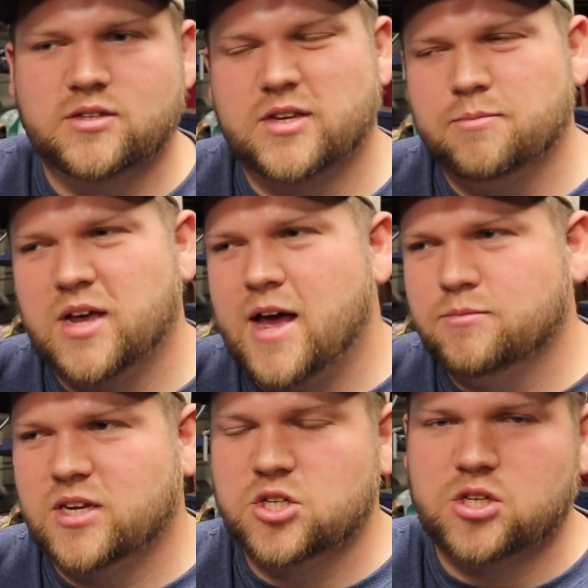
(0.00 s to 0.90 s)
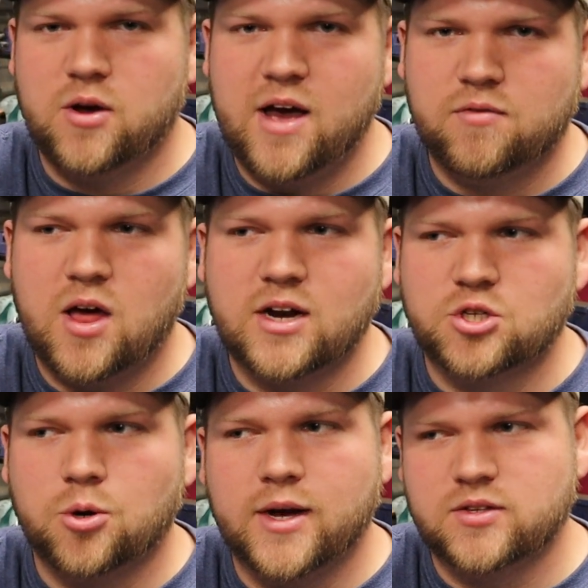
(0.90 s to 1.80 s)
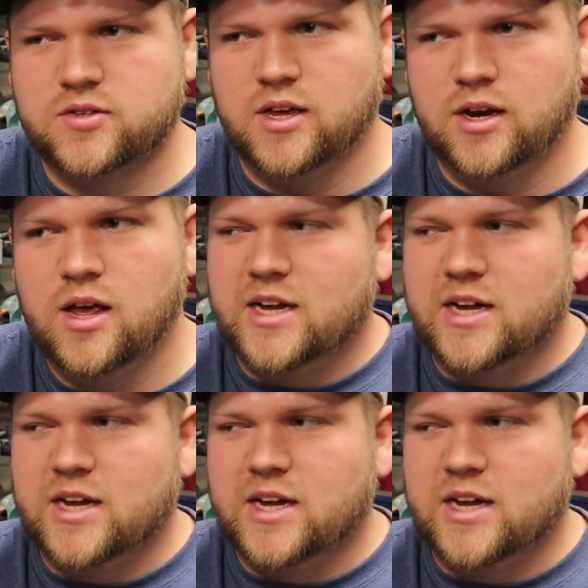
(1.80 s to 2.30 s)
Sometimes I just don't have a lot of choice and